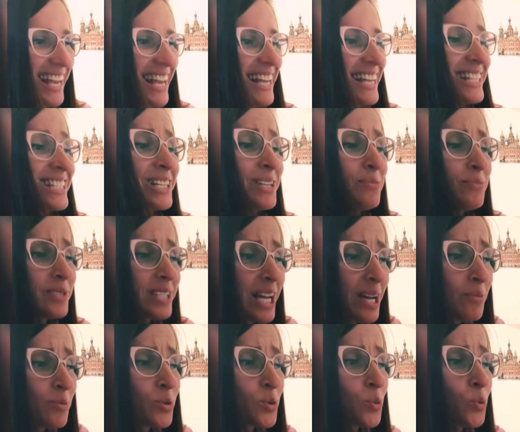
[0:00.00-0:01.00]

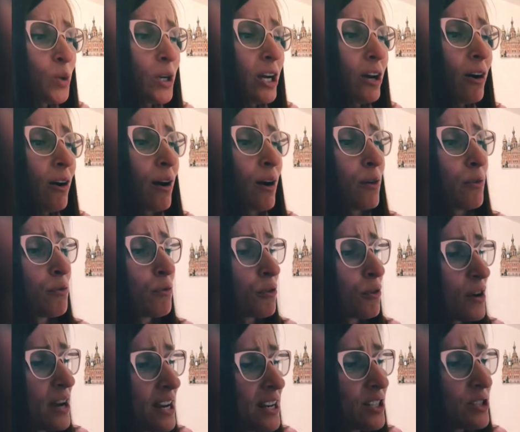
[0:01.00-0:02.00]
Sometimes we are
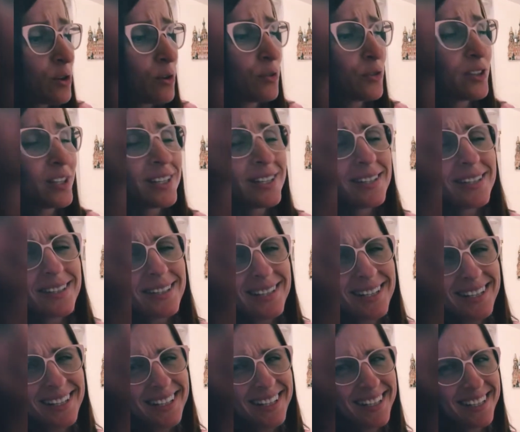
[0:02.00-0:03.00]
afraid of the
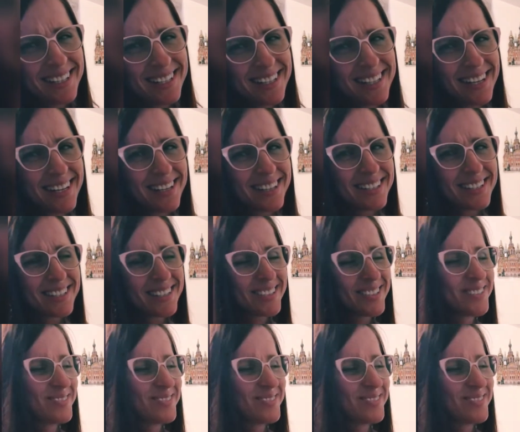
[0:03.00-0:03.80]
silliest things.